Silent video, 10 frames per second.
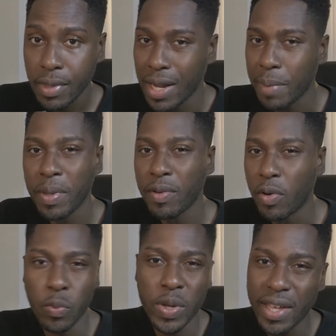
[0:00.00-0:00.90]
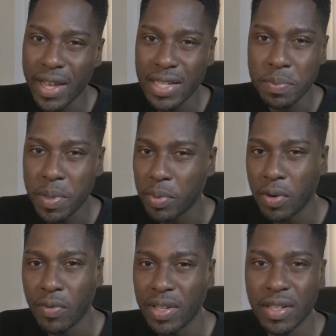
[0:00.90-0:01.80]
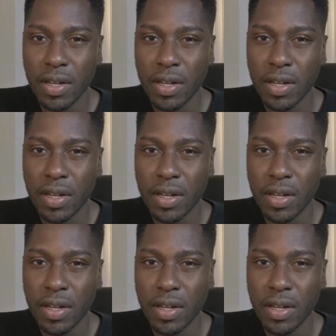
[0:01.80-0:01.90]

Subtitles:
Like on weekends, people don't really,